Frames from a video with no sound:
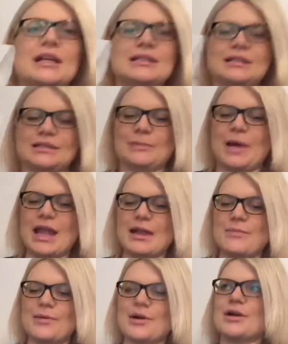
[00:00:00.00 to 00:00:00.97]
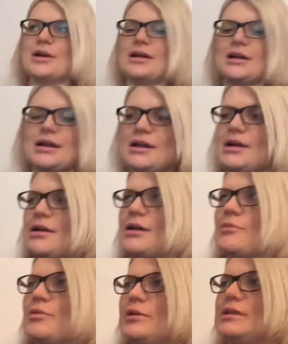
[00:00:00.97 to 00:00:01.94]
as the paper. I'm
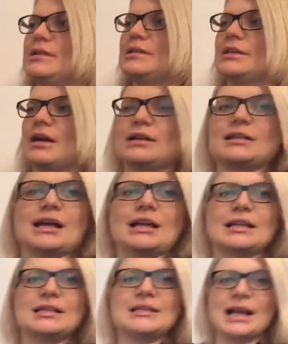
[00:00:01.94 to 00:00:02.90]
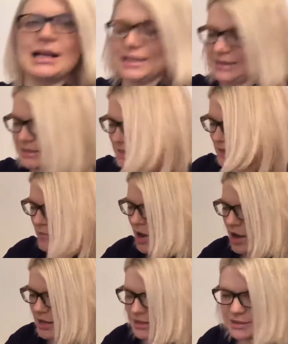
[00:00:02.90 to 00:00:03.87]
going to start it at exactly the same
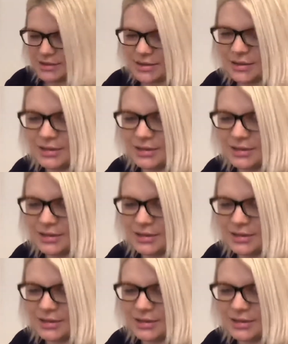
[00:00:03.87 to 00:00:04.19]
height.